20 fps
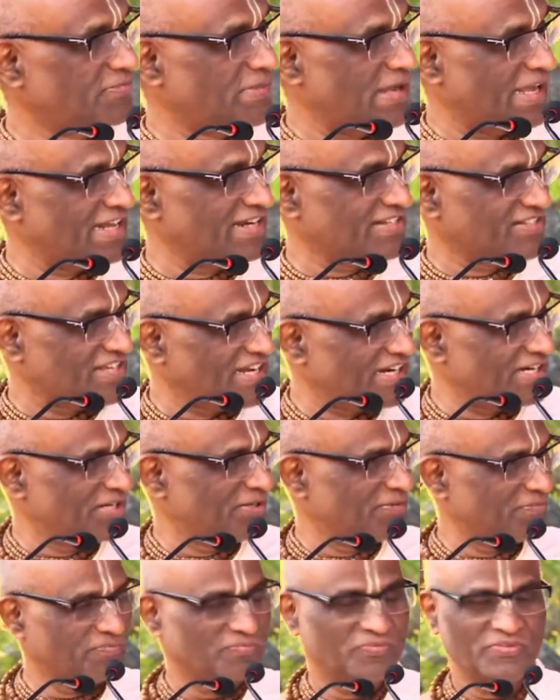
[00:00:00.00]
Mayor
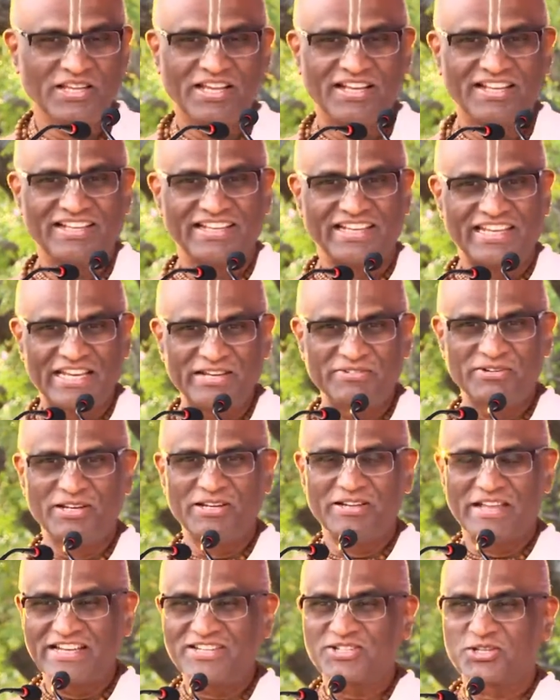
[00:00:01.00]
said, he
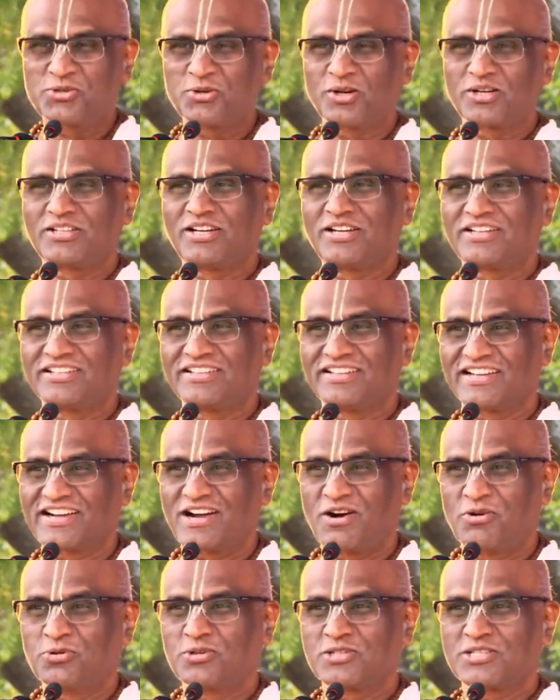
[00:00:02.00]
will ensure that in the
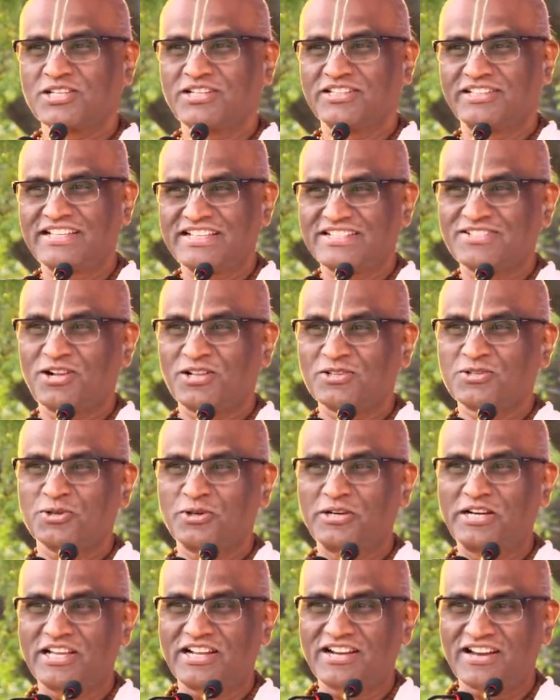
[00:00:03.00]
council this is
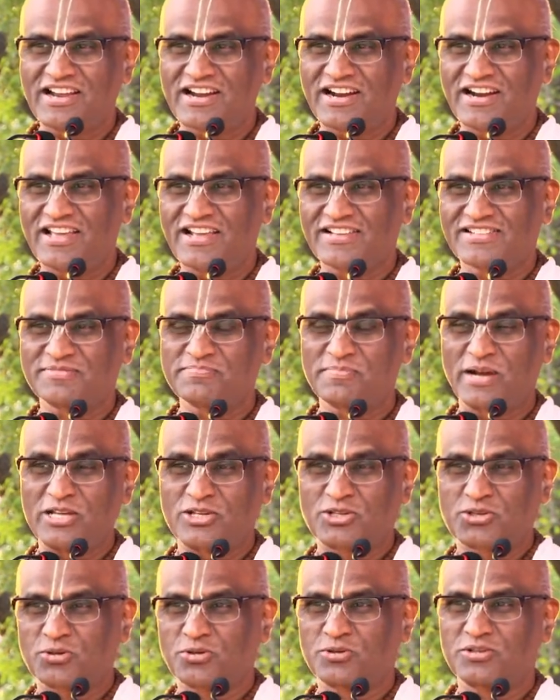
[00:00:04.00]
also declared as
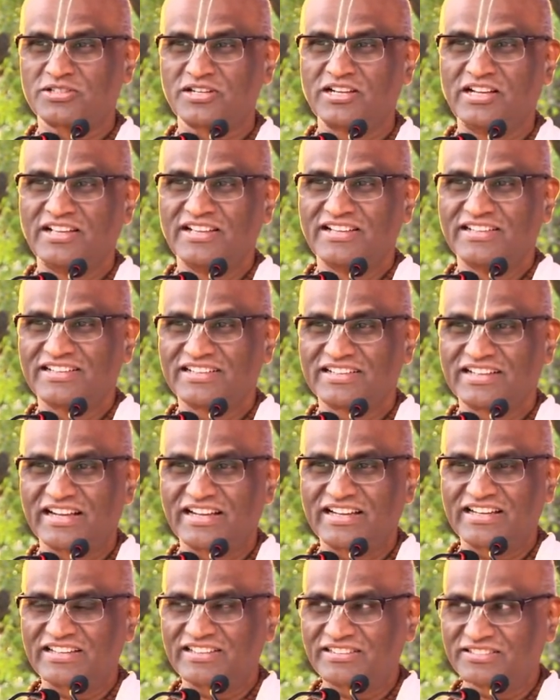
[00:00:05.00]
Mysore
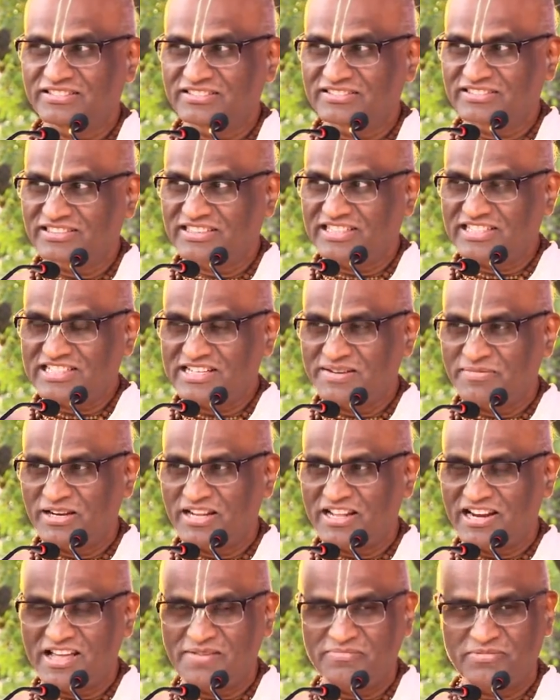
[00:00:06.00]
Krishna
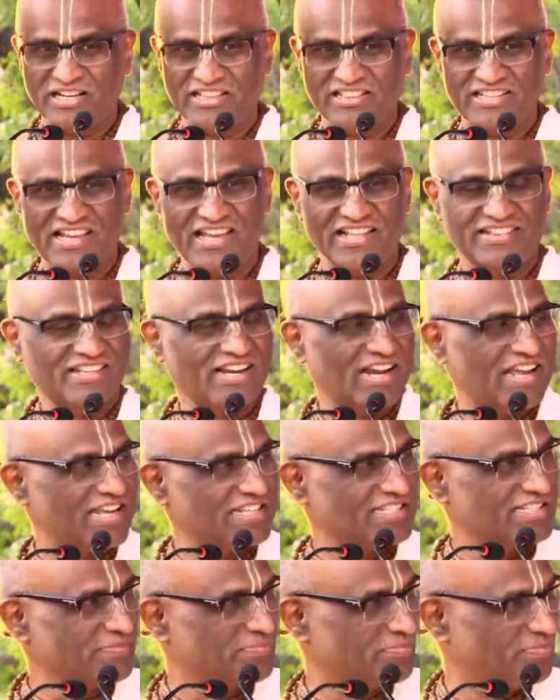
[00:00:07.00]
Balaram Ratha Yatra
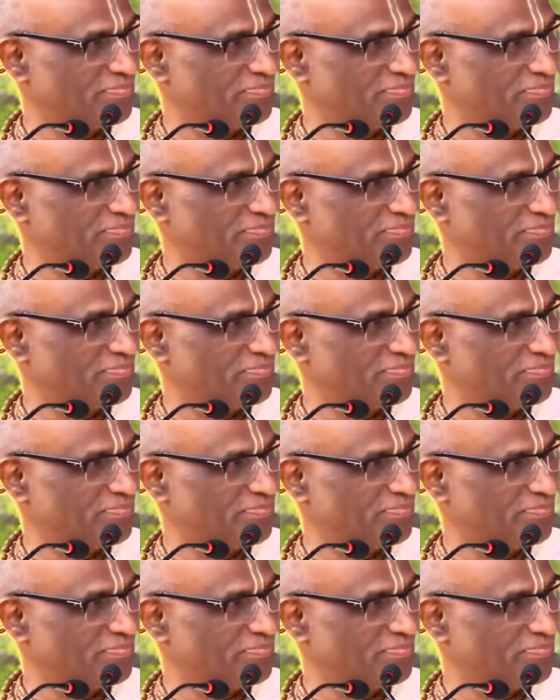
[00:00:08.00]
as a